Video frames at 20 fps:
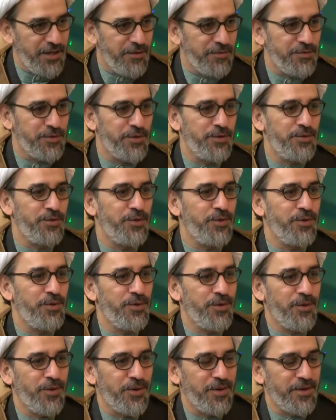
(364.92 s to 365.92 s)
of the
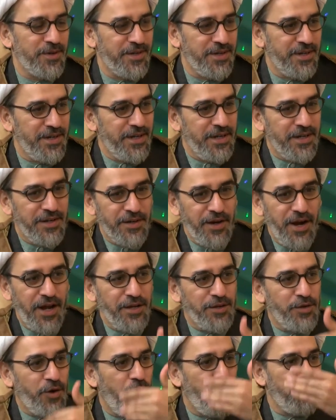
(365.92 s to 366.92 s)
door or
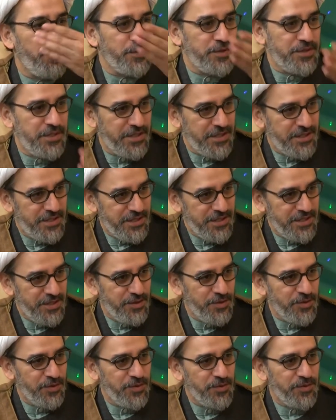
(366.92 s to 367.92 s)
right opposite, you
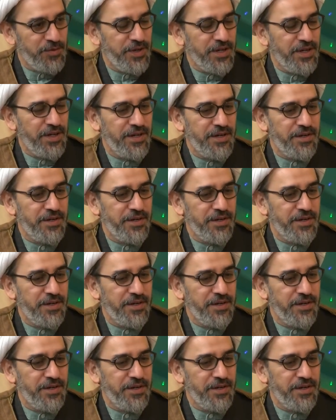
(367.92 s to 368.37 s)
know, where,